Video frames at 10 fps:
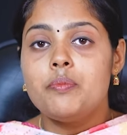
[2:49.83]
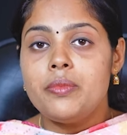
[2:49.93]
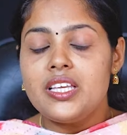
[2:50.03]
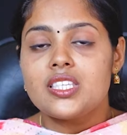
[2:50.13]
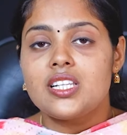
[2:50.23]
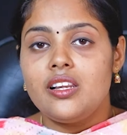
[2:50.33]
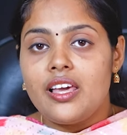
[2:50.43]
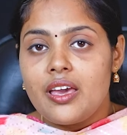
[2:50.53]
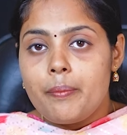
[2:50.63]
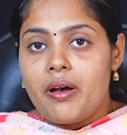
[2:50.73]
Miss
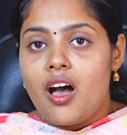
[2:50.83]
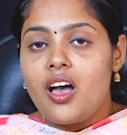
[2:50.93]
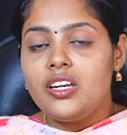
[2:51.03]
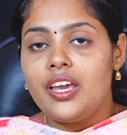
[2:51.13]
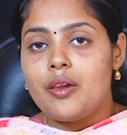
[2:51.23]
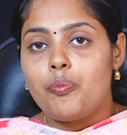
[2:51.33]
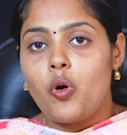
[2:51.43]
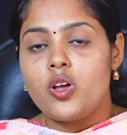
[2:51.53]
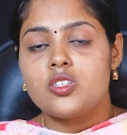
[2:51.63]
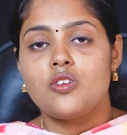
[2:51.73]
Lehman
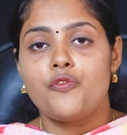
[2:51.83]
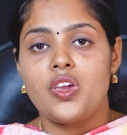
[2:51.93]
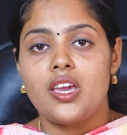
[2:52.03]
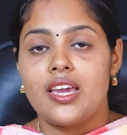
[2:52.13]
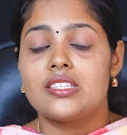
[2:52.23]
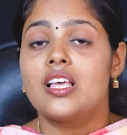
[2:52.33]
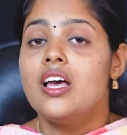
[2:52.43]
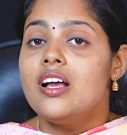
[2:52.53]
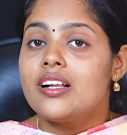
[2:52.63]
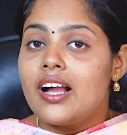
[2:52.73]
apostrophe S
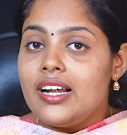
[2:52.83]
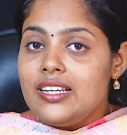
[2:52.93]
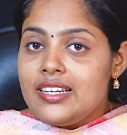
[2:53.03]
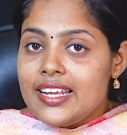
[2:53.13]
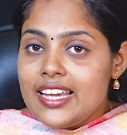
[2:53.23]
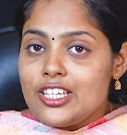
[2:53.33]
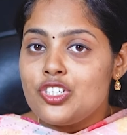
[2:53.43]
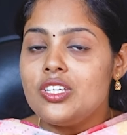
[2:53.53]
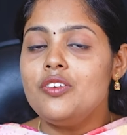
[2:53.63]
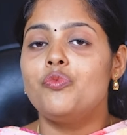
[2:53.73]

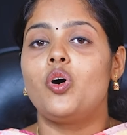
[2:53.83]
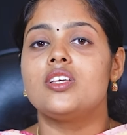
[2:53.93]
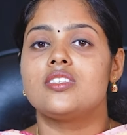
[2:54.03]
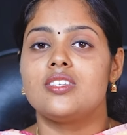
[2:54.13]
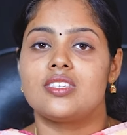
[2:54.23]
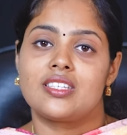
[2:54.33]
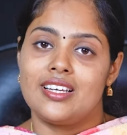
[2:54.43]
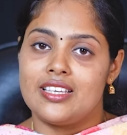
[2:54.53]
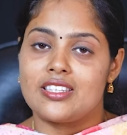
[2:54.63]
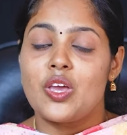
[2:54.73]
condition was
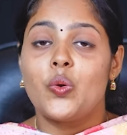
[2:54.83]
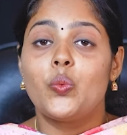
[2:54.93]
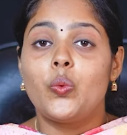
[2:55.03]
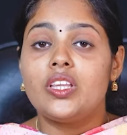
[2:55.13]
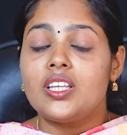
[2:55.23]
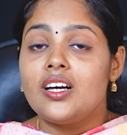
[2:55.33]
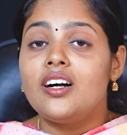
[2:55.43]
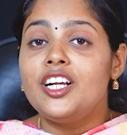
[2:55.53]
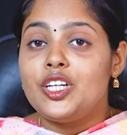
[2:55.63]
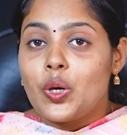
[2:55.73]
discussed with
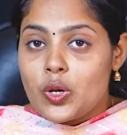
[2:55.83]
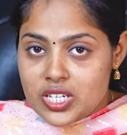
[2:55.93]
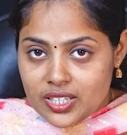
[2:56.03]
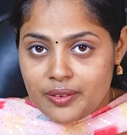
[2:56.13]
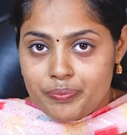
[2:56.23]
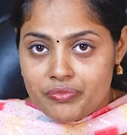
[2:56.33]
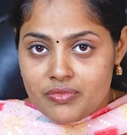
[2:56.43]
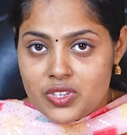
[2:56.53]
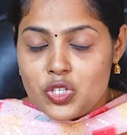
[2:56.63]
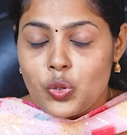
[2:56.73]
her daughter.
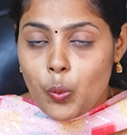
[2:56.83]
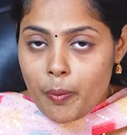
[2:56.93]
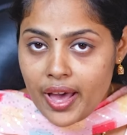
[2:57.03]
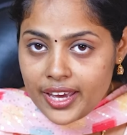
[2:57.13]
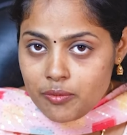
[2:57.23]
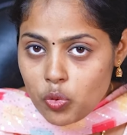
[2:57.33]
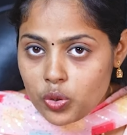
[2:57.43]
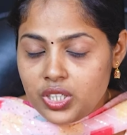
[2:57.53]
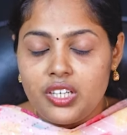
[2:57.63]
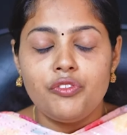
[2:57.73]
So my
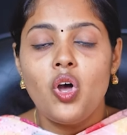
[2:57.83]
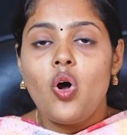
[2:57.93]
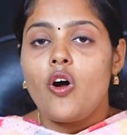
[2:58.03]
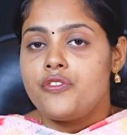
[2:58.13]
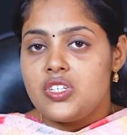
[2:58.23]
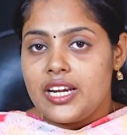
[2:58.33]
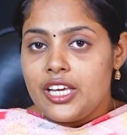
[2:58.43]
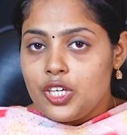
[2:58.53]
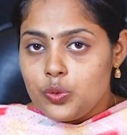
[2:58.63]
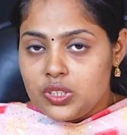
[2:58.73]
motive of
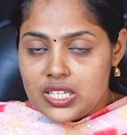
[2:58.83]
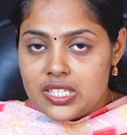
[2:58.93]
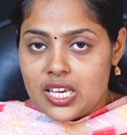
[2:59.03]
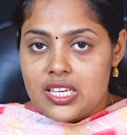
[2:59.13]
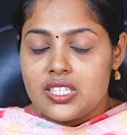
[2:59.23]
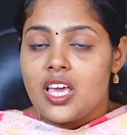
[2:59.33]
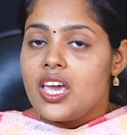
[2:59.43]
telling you this is